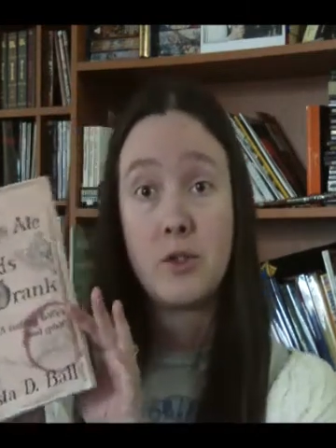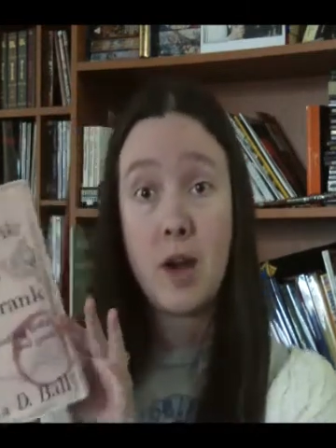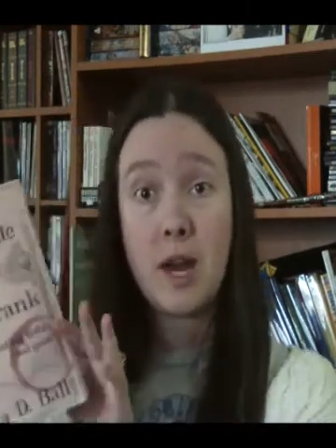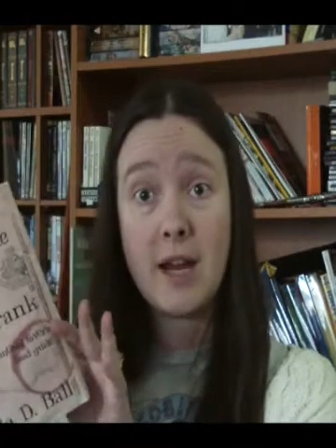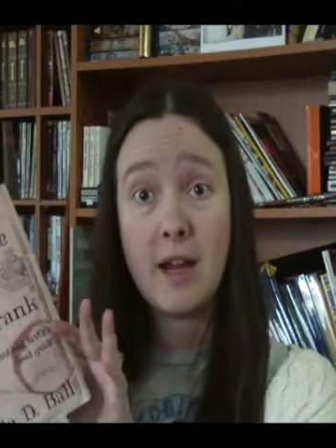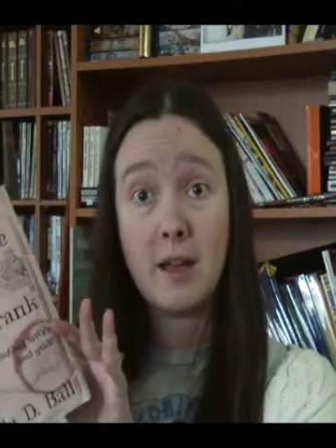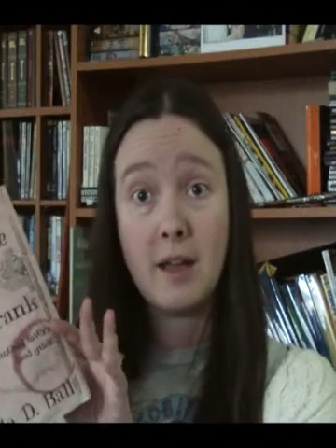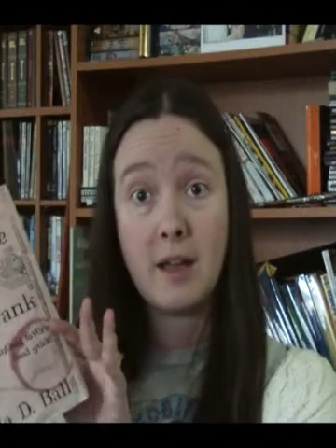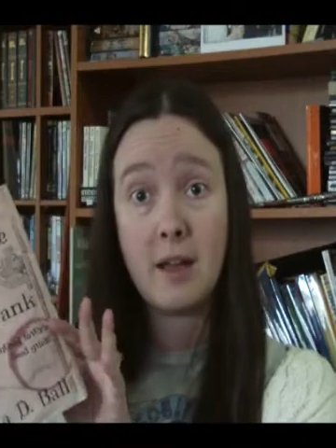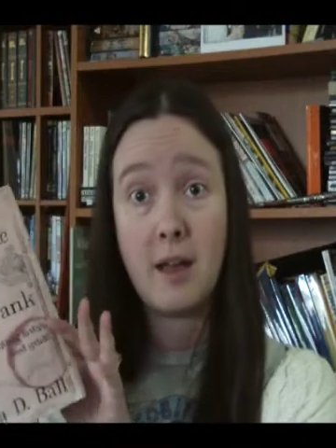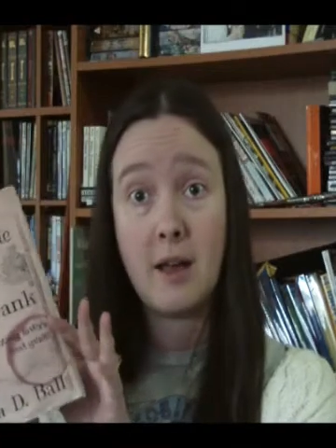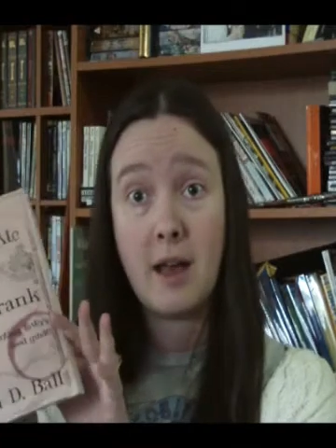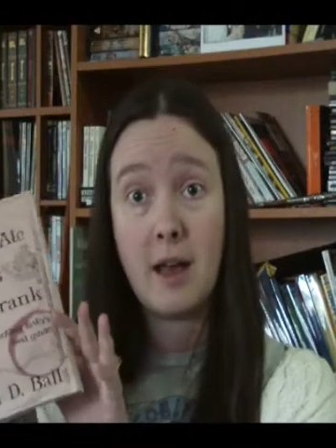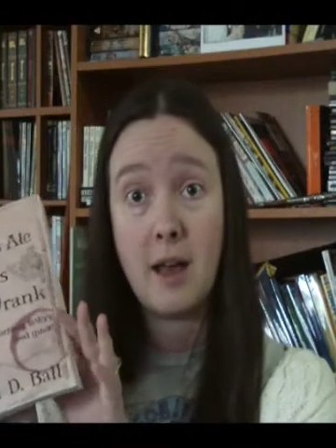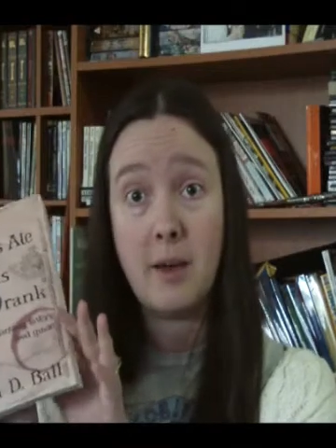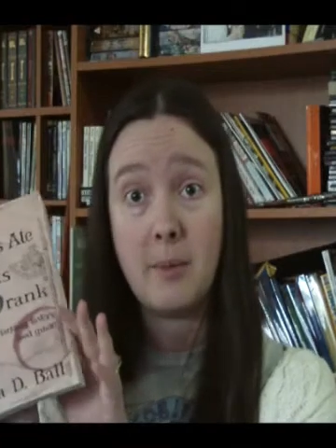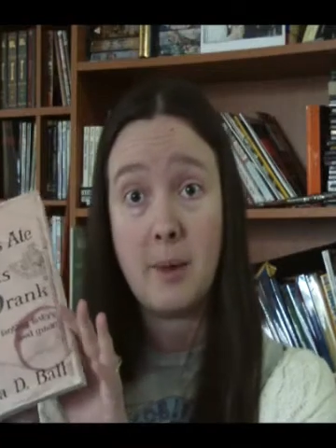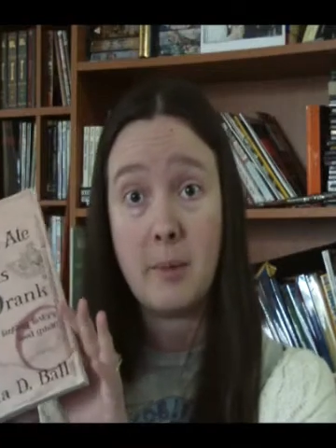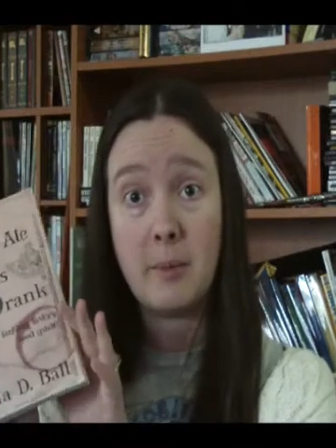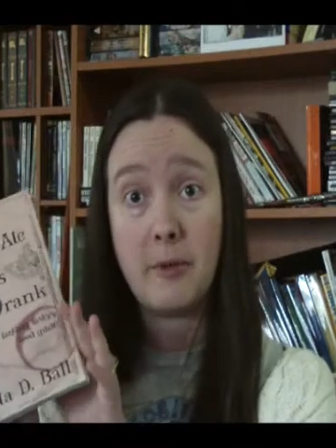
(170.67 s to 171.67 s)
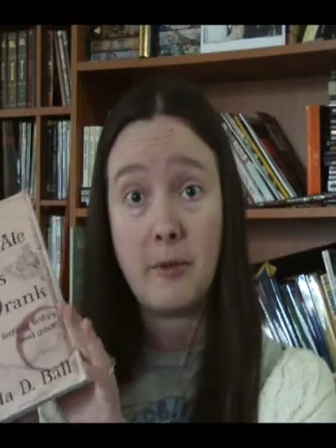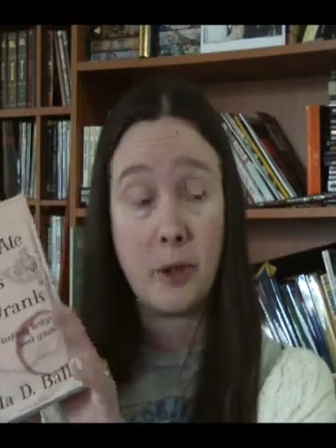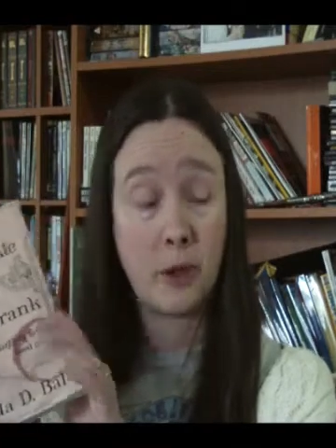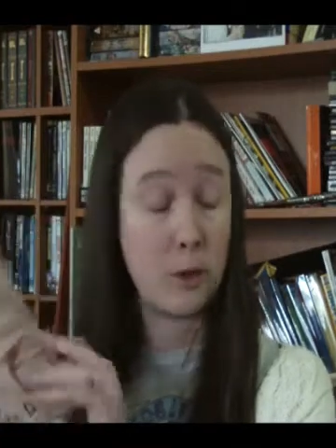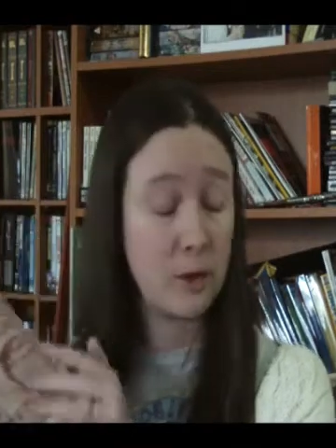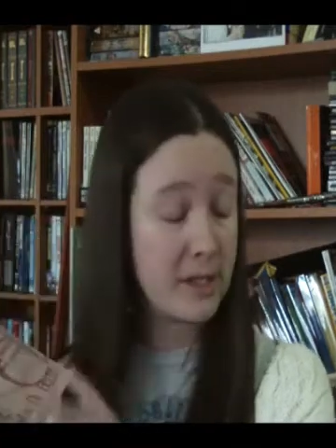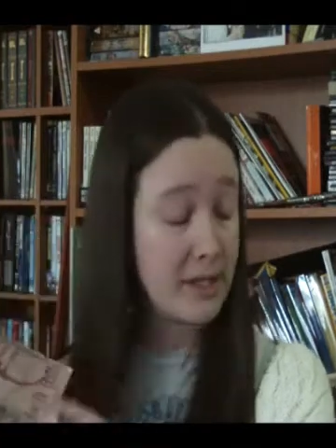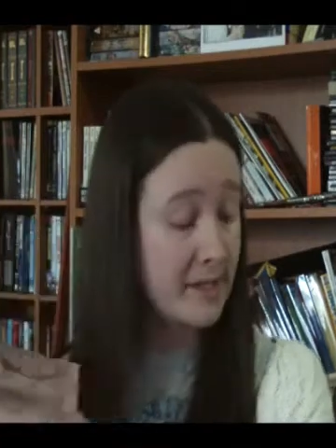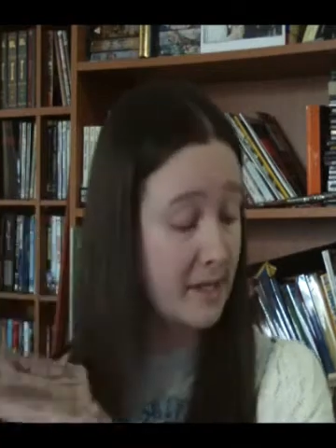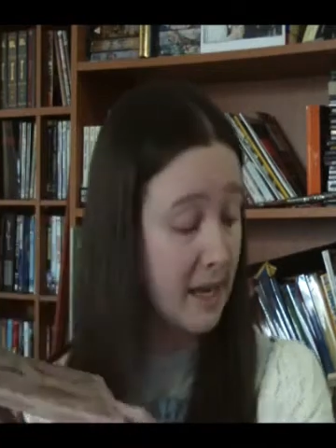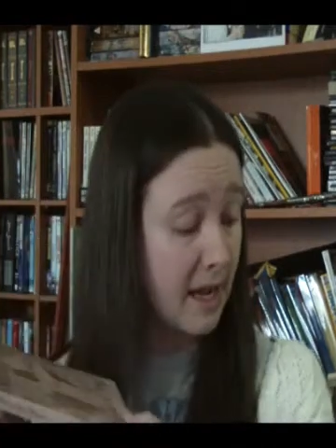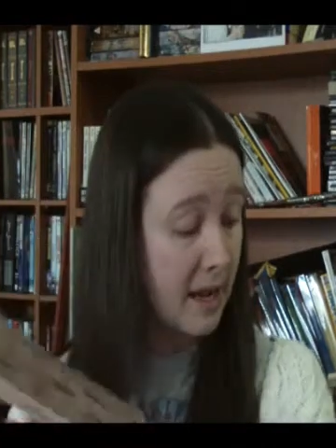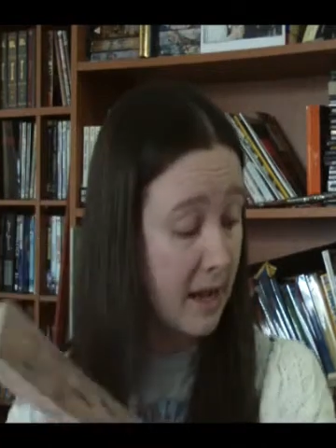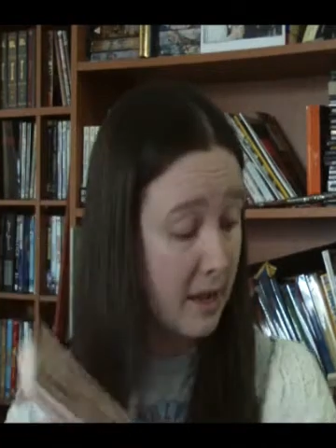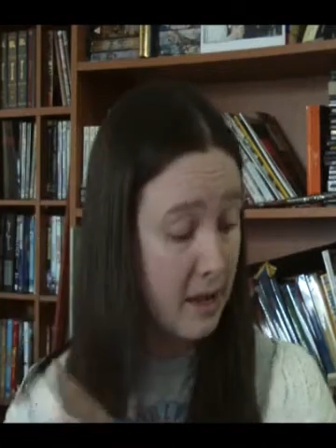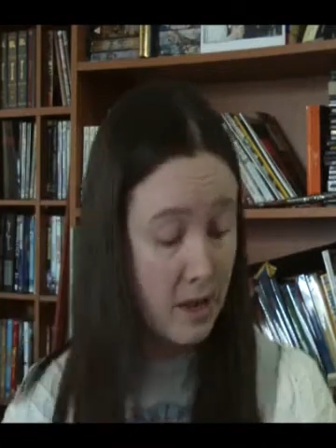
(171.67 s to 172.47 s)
Drank by my friend Krista.